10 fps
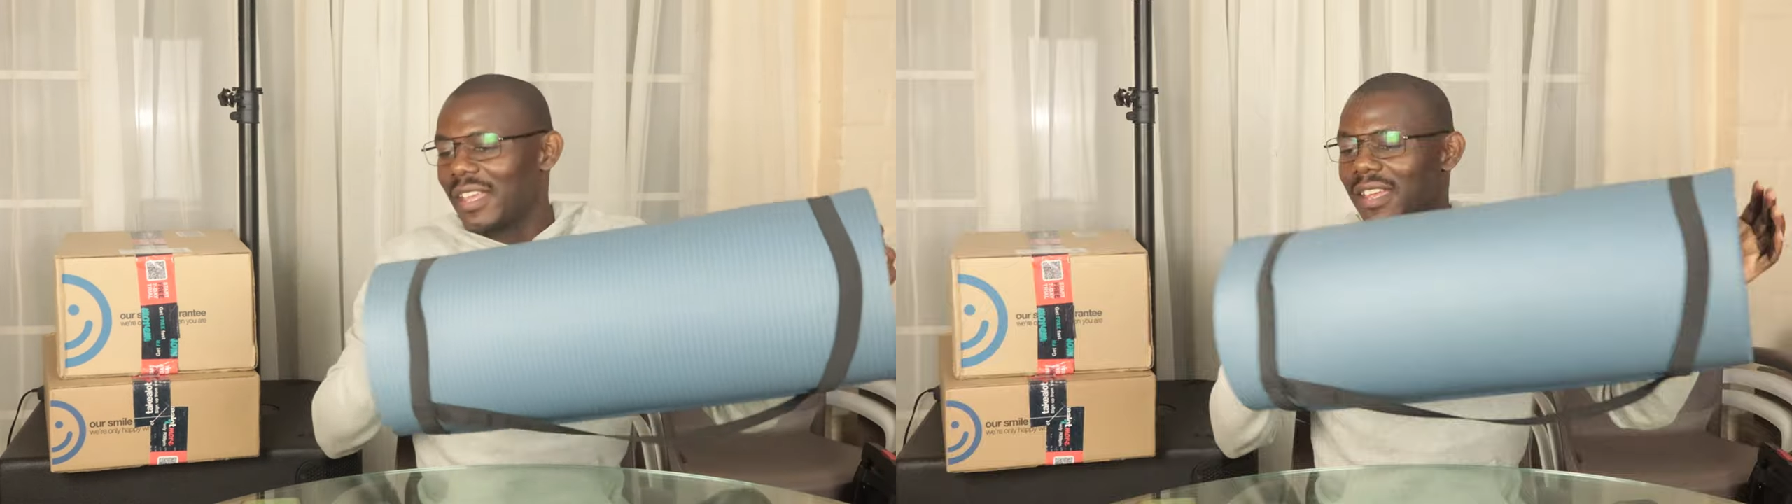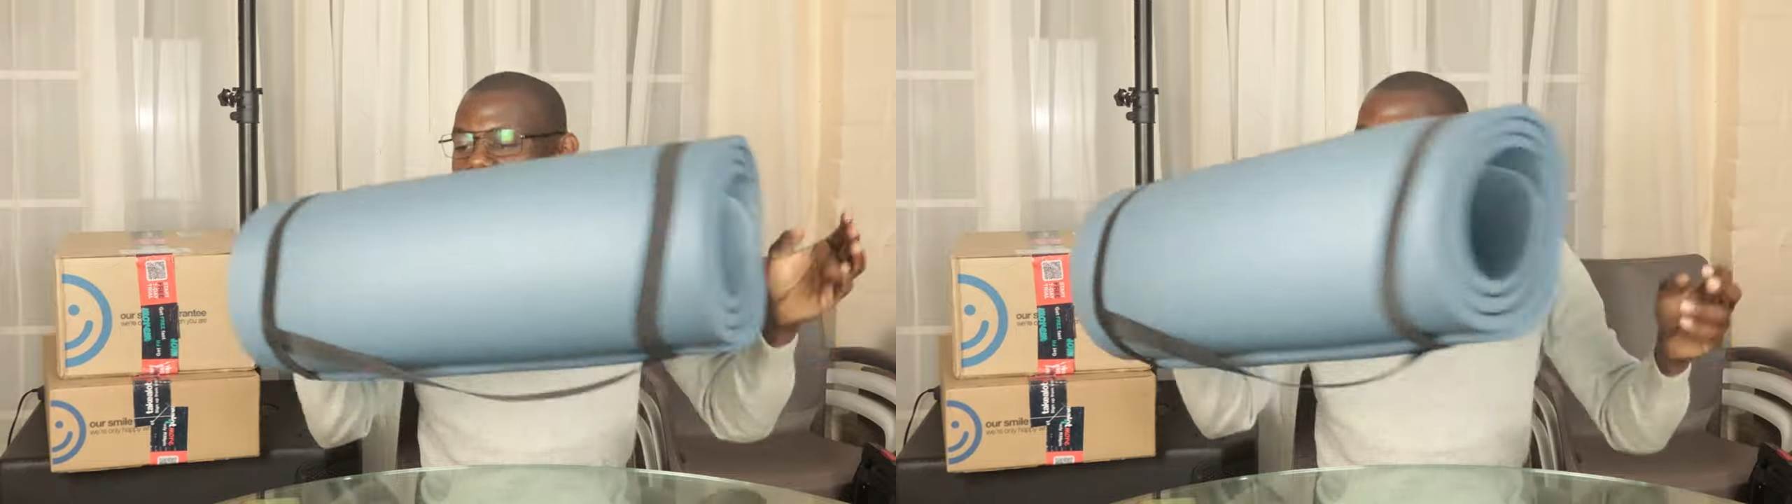
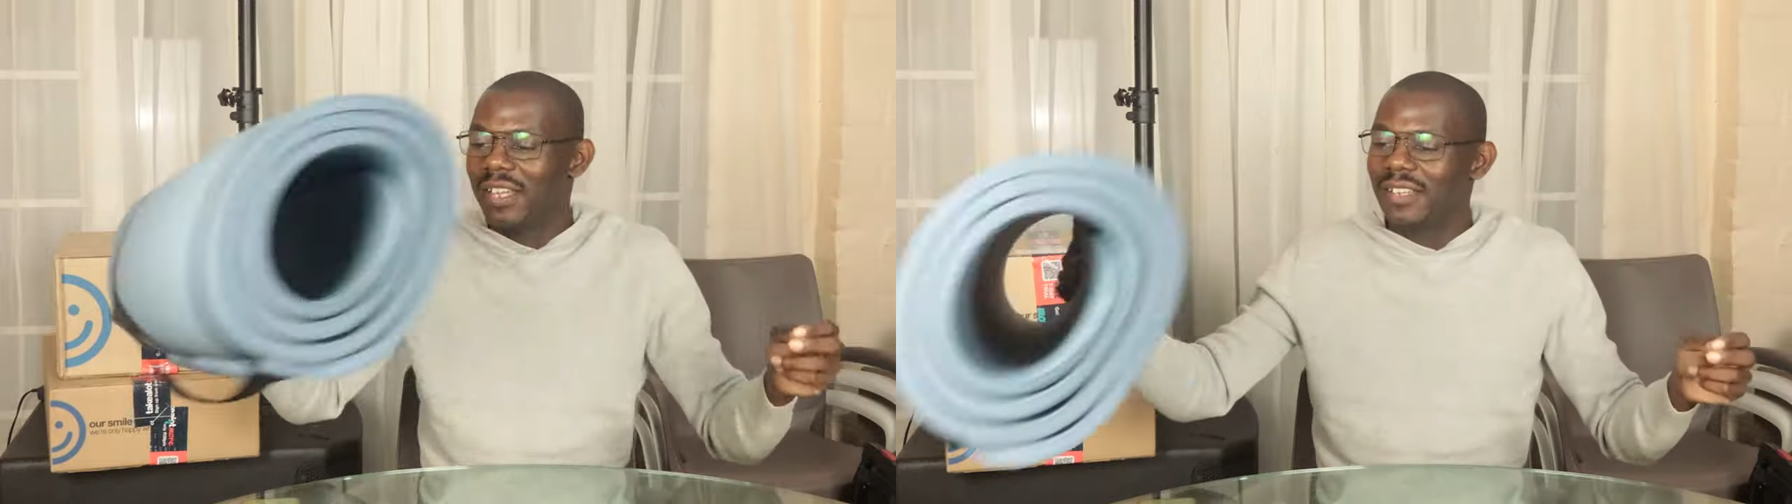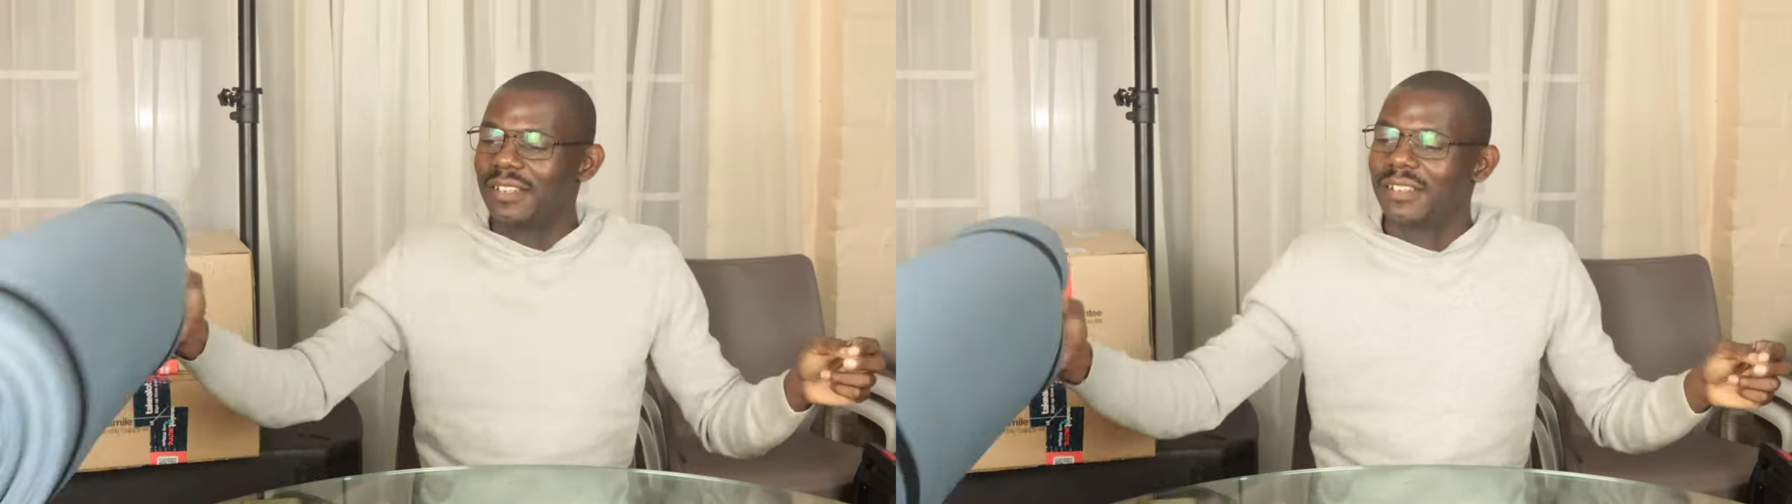
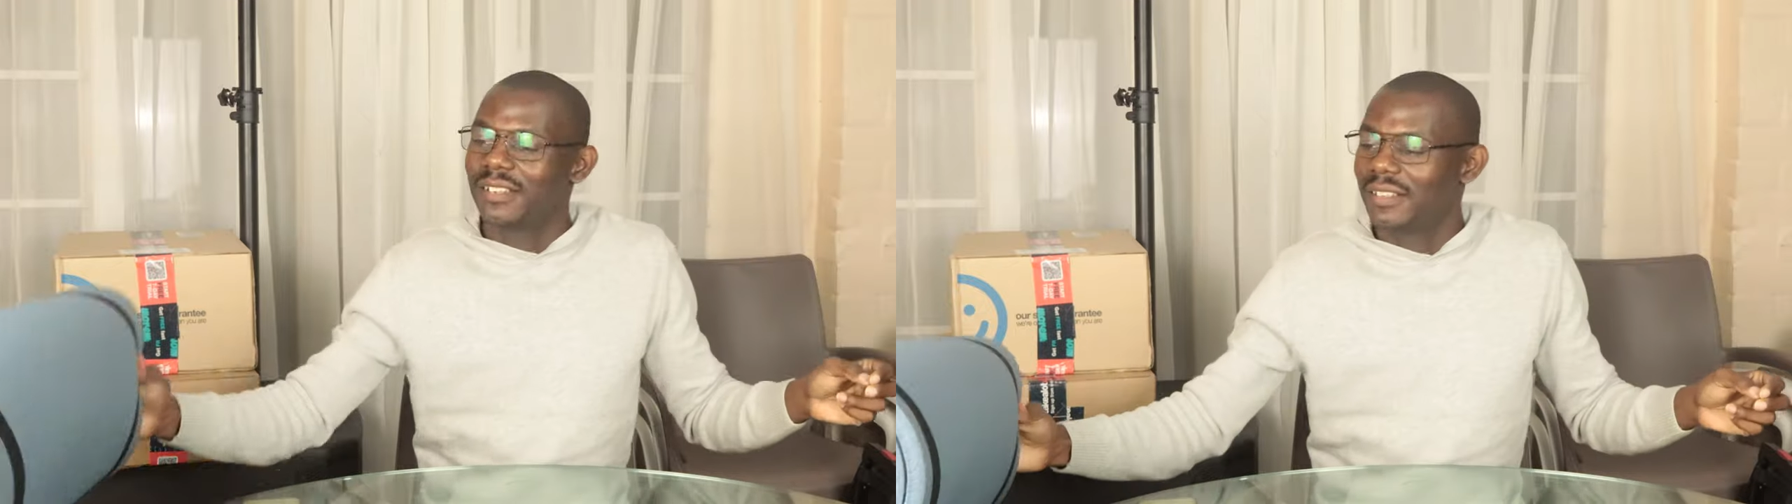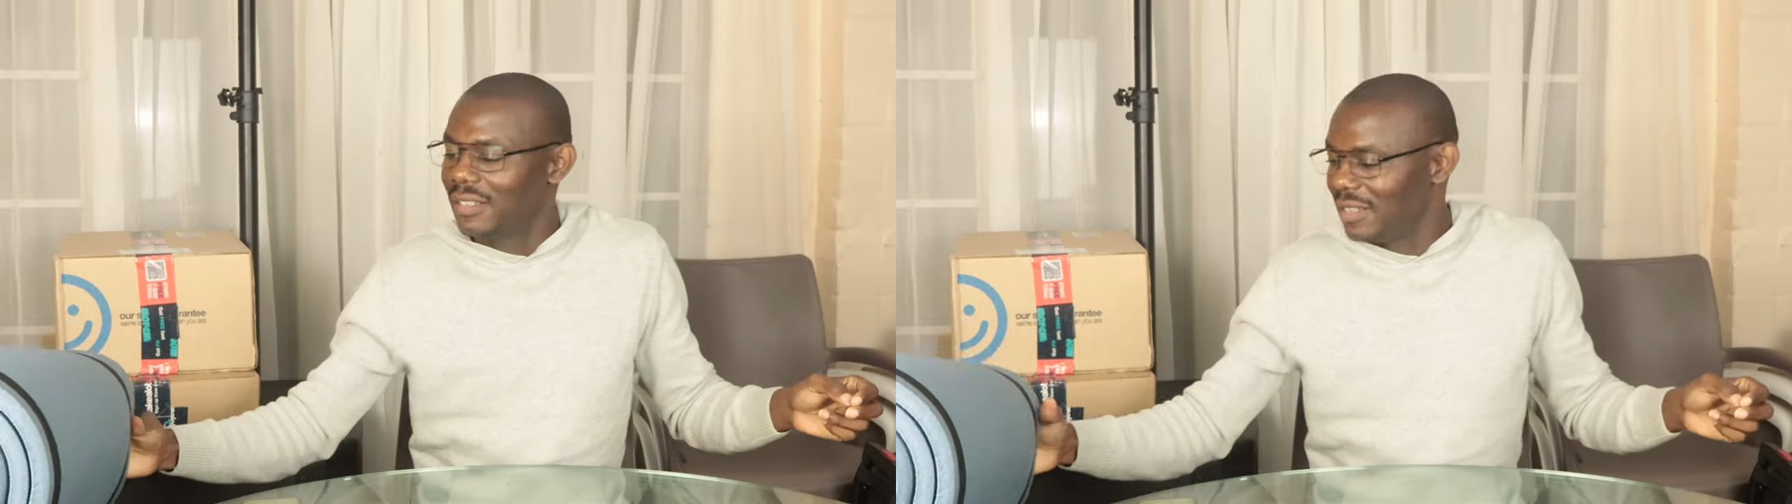Anyway,
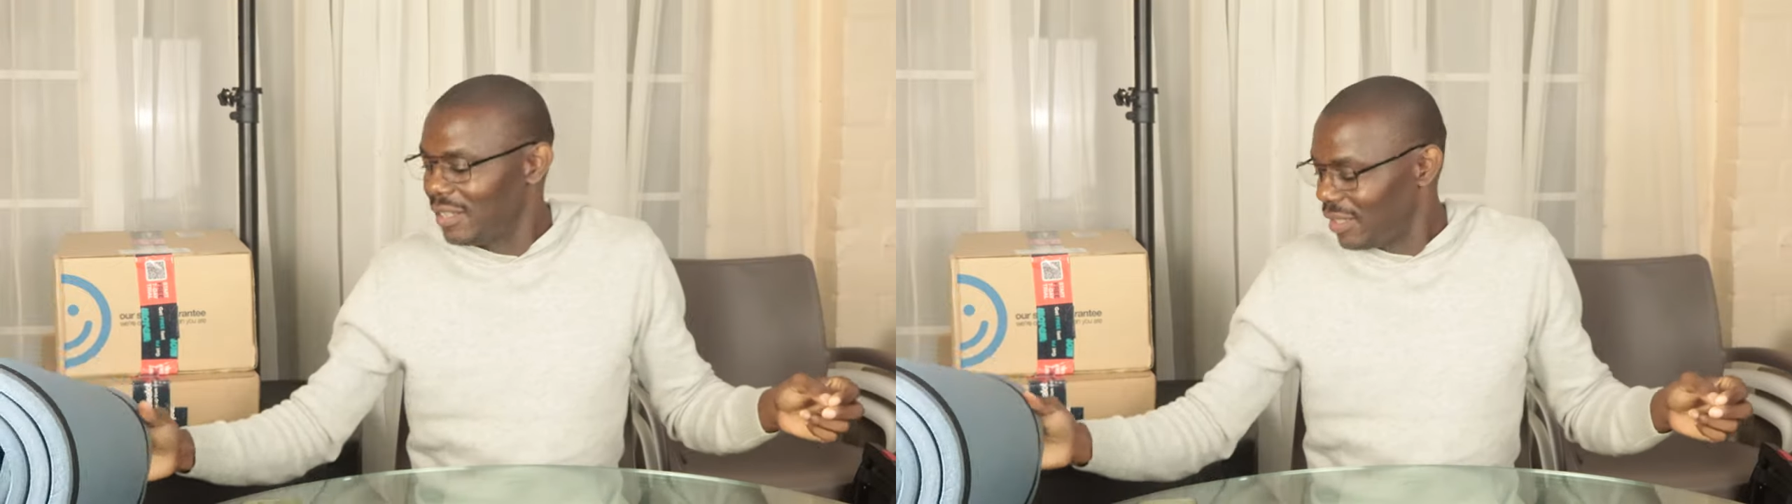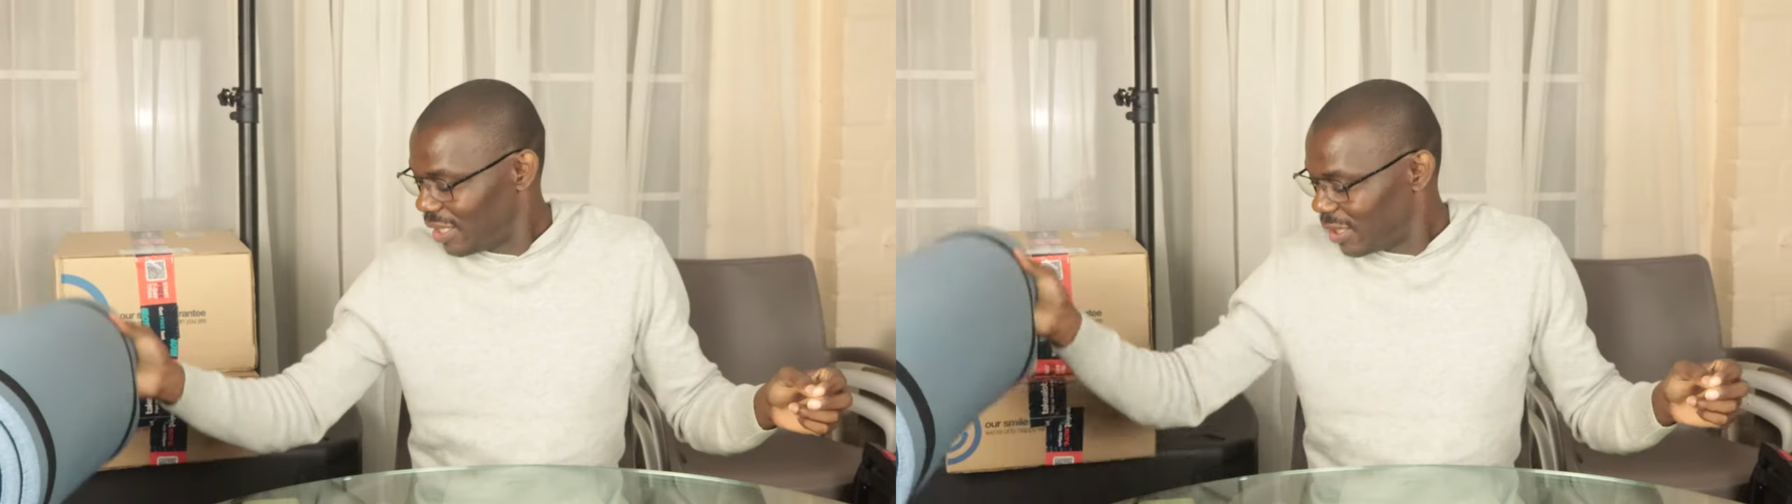
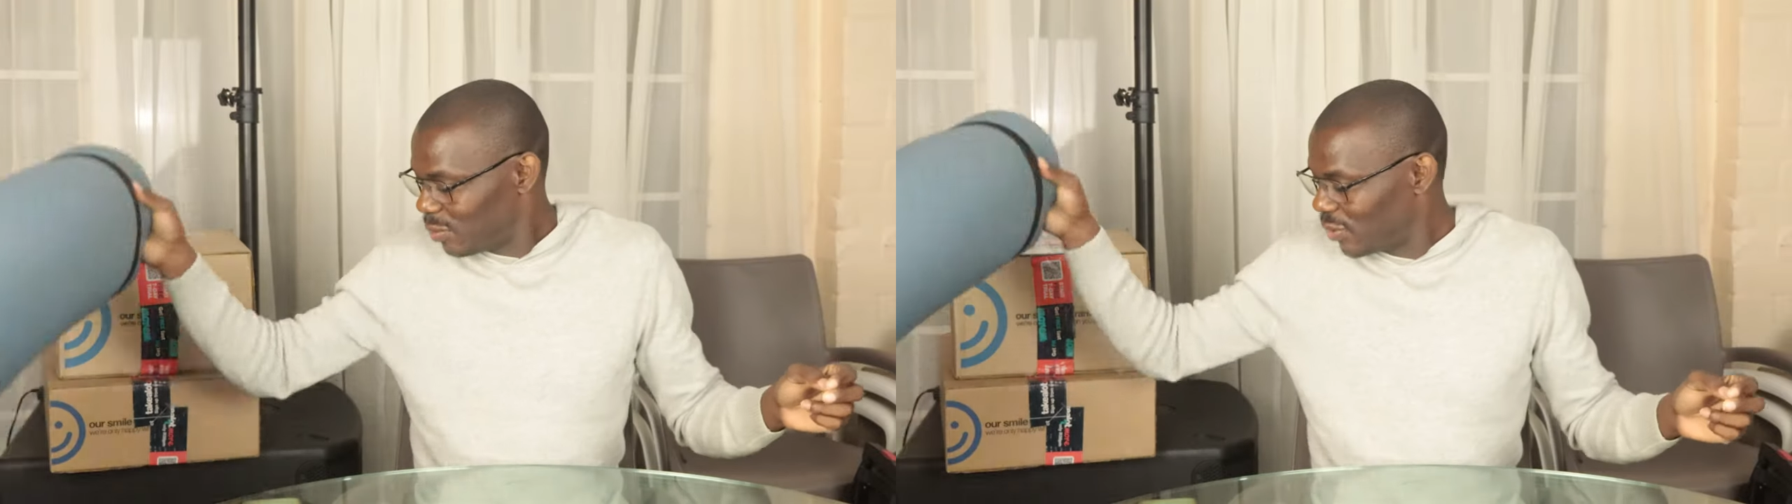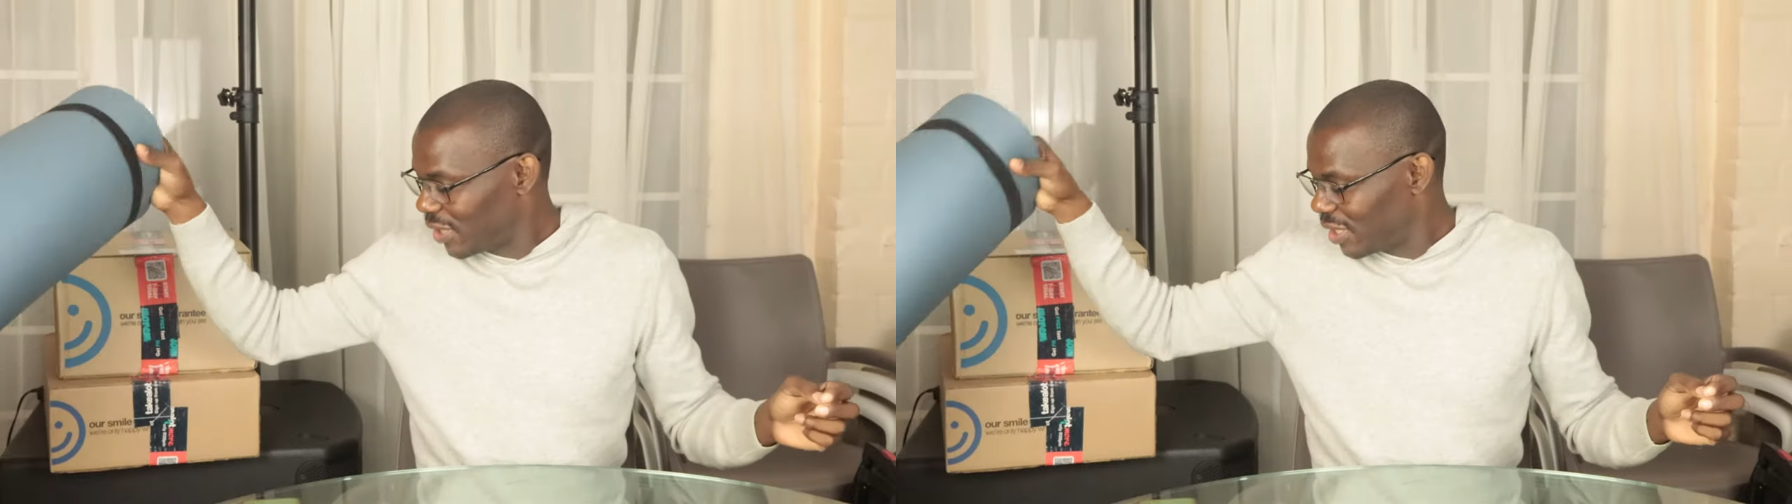let's
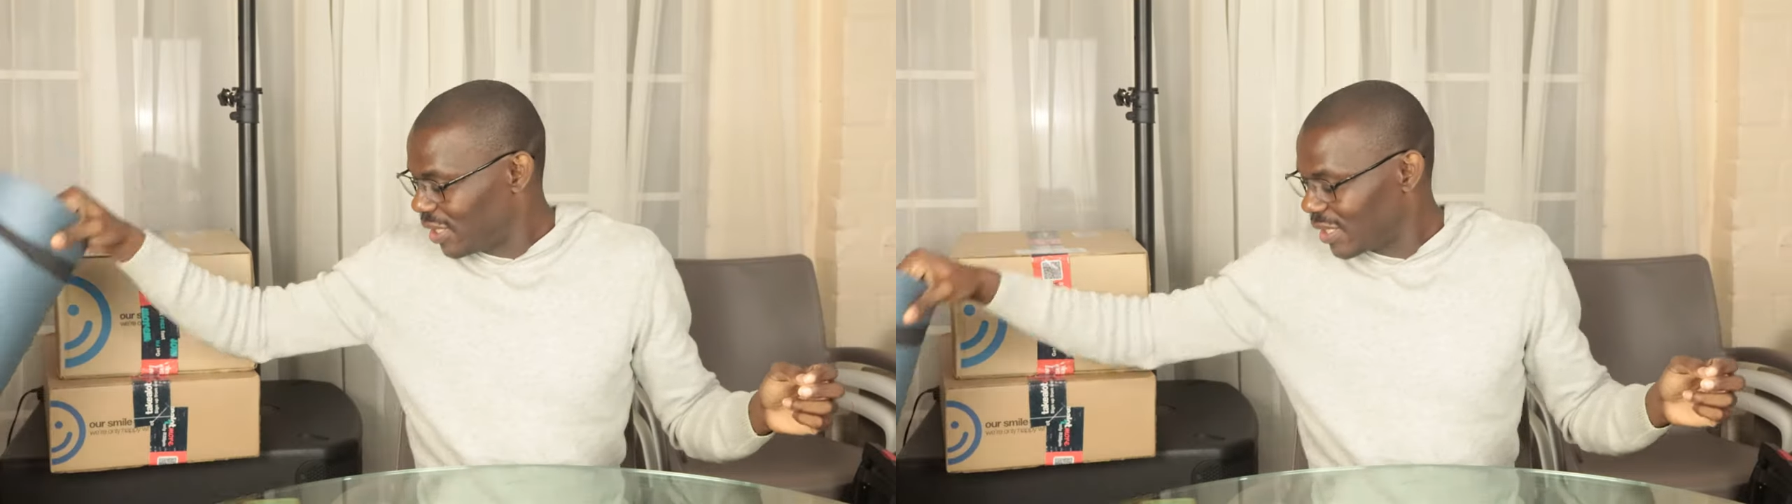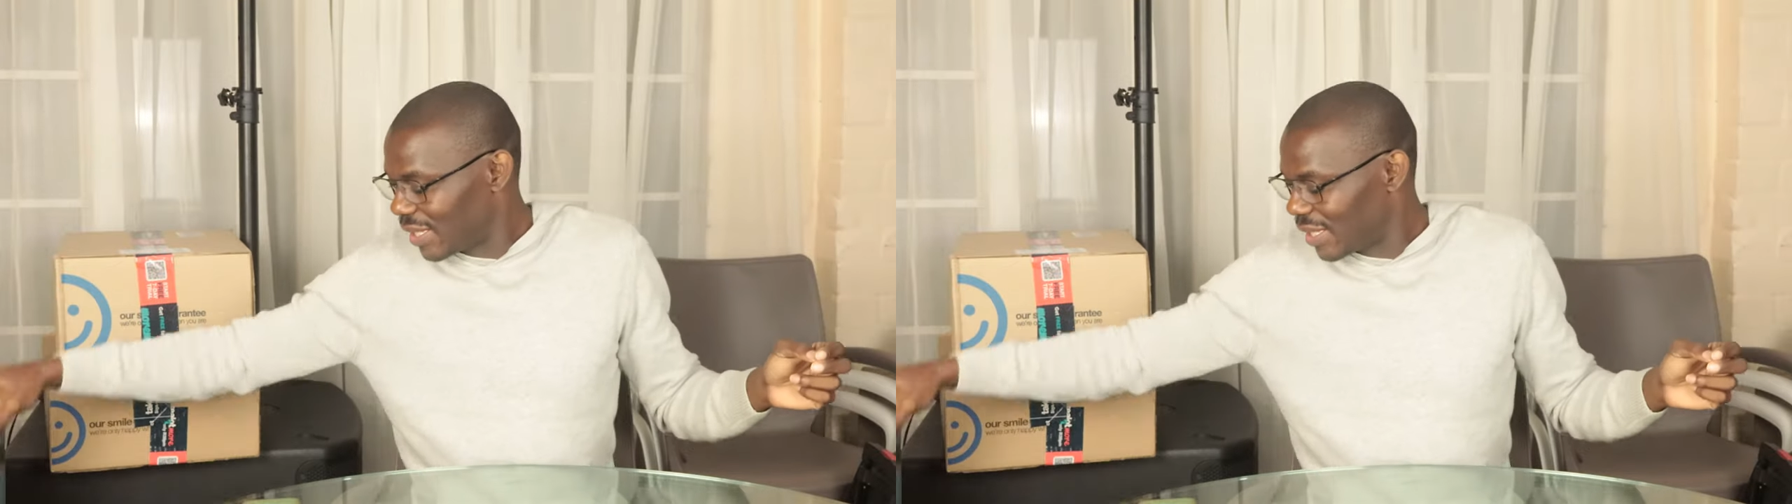put this